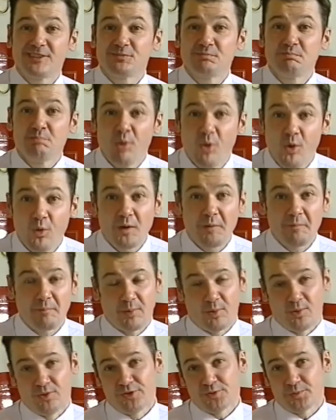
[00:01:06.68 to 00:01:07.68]
is more
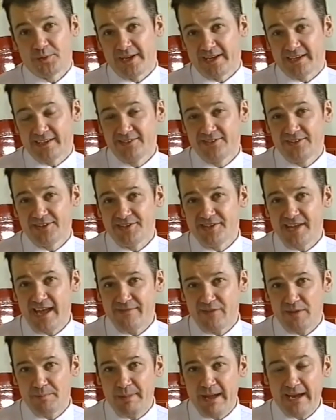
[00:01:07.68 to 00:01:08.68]
important to England than
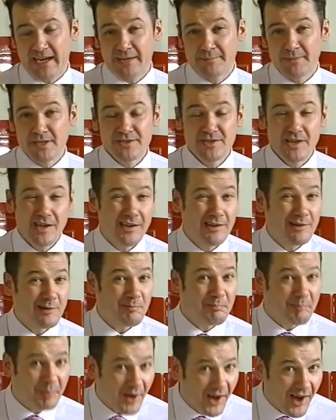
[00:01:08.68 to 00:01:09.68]
David Beckham, and no
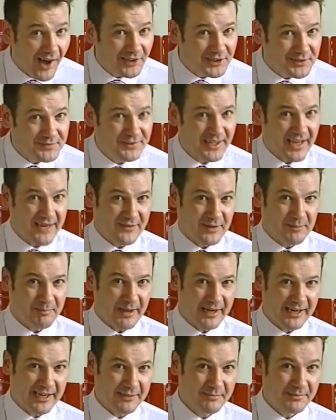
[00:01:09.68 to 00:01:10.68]
part of David
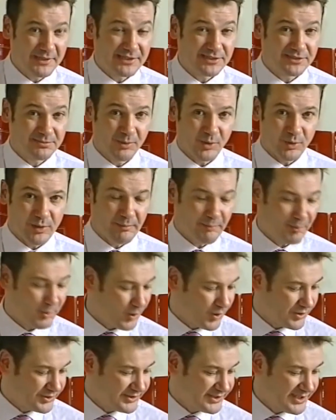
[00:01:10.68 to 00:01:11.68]
Beckham is more
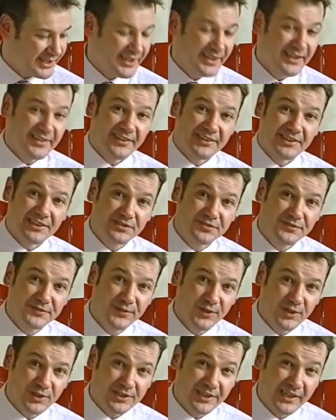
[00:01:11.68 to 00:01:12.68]
important than his
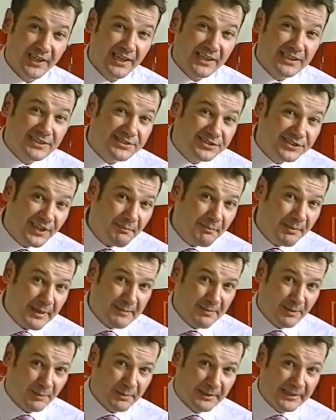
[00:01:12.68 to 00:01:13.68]
foot. Some
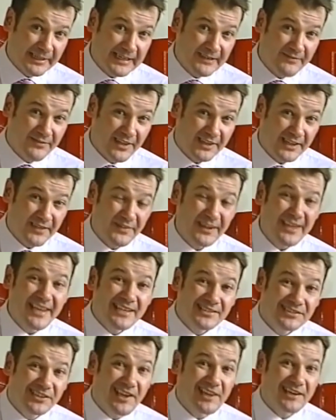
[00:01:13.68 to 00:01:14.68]
people believe that if he
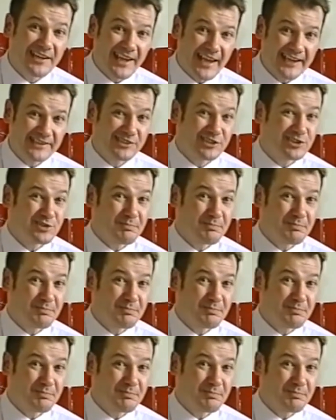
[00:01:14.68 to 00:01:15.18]
is going to get to